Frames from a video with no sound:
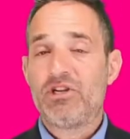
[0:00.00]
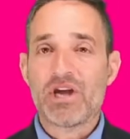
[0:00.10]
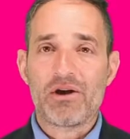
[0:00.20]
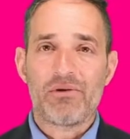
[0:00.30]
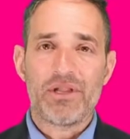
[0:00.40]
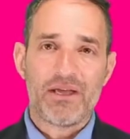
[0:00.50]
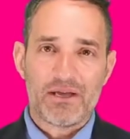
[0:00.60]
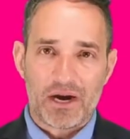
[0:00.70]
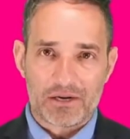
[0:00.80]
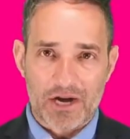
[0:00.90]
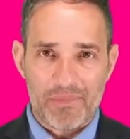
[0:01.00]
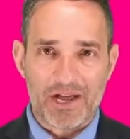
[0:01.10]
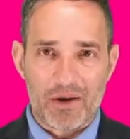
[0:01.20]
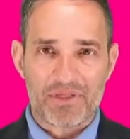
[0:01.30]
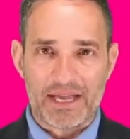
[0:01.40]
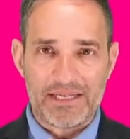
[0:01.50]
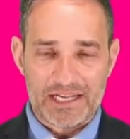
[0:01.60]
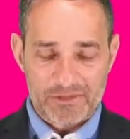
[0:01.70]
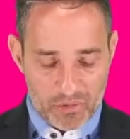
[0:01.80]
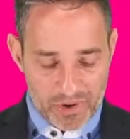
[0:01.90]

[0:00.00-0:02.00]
we generally are coming up with ideas,